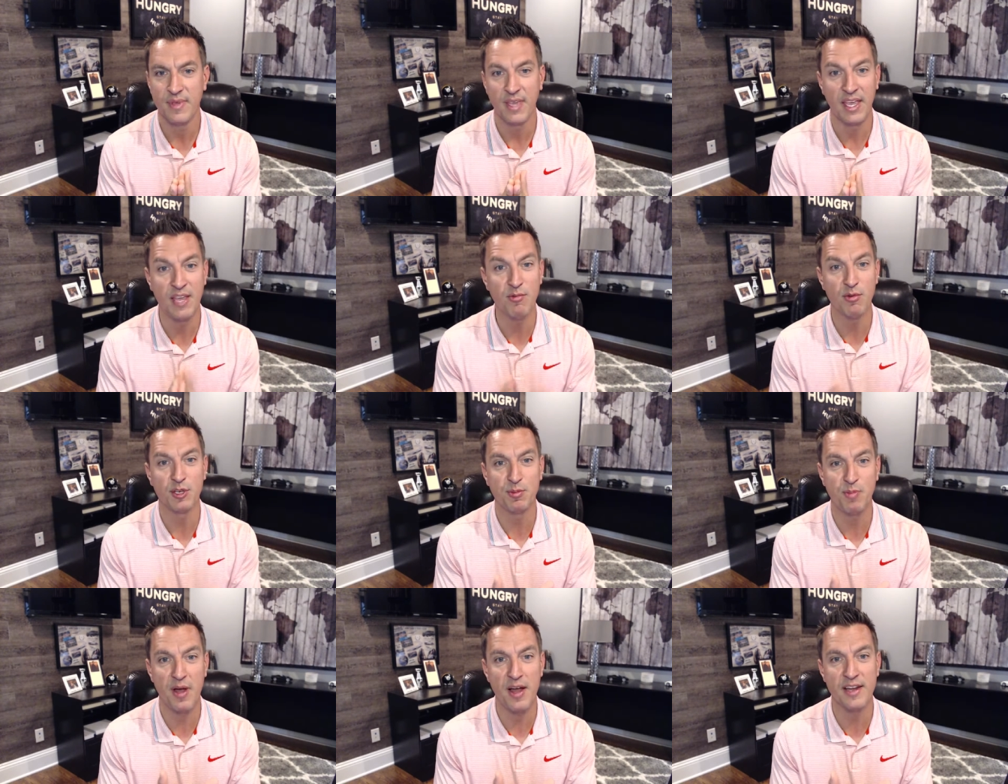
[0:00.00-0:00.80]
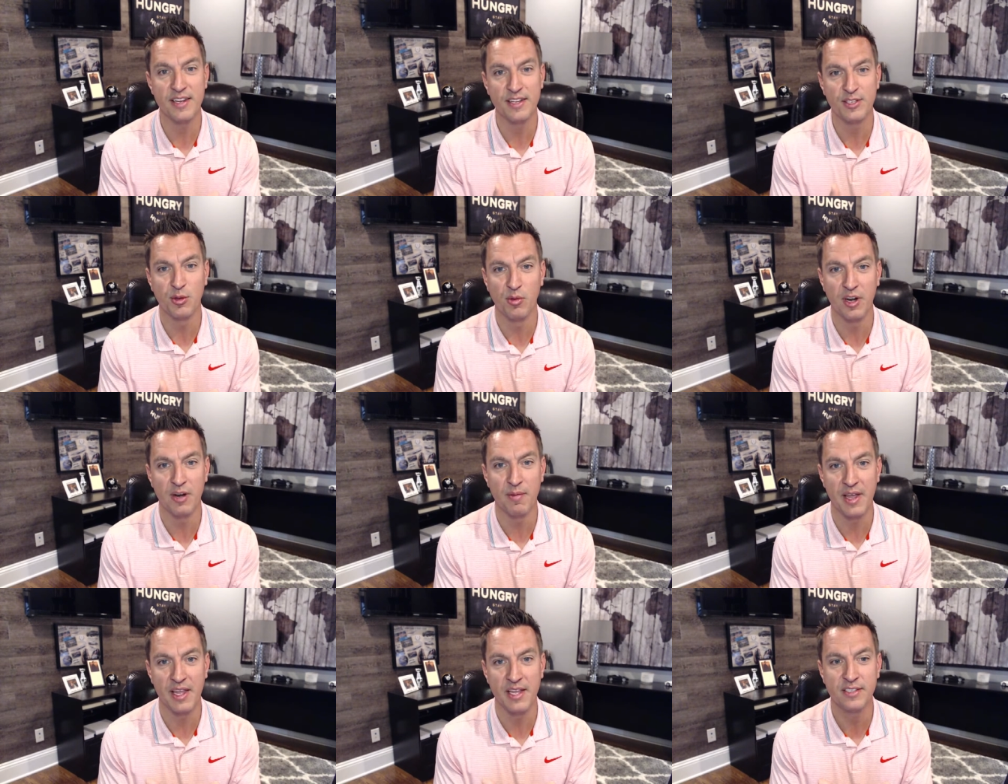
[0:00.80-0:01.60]
he responded to
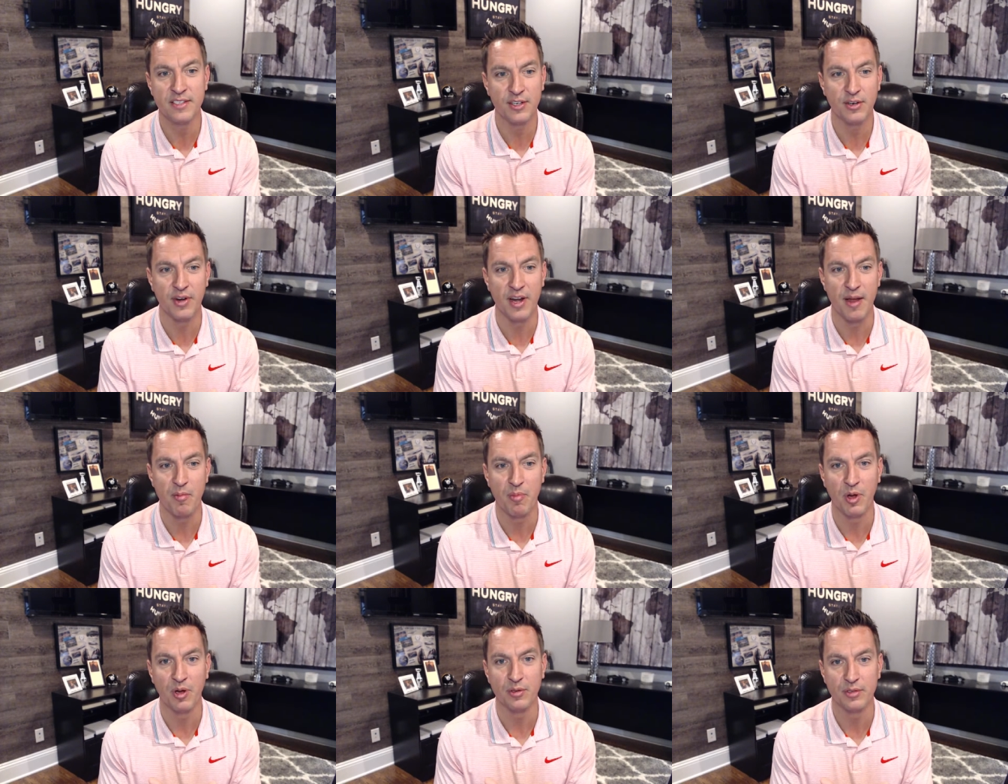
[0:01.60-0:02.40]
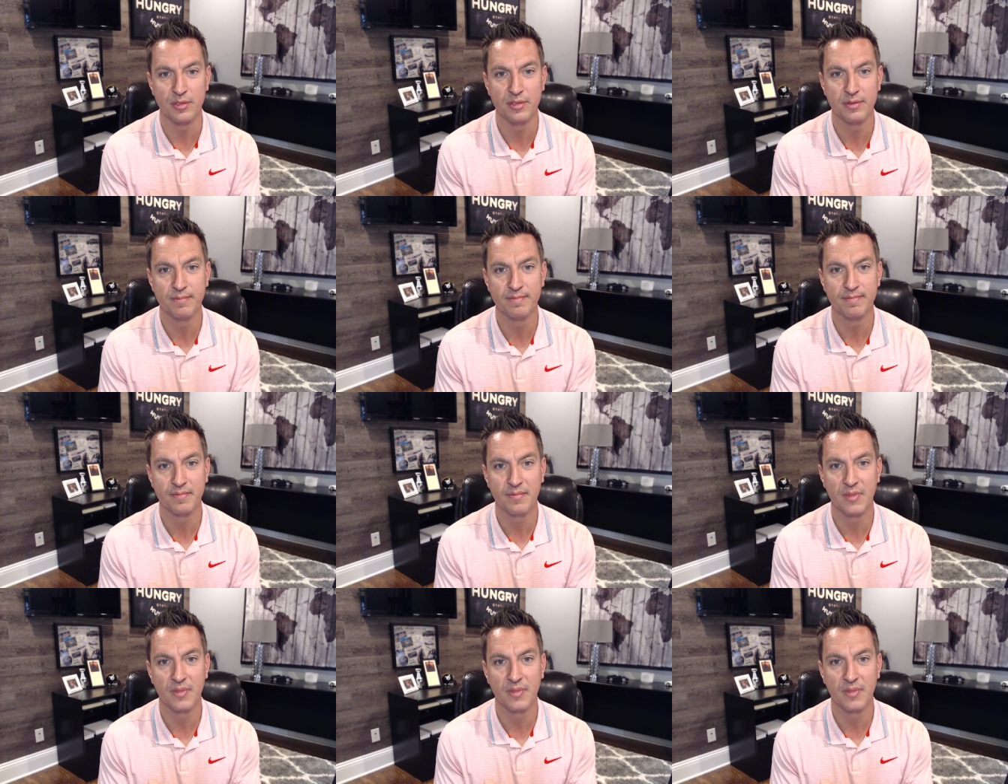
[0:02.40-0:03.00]
one of my Instagram posts,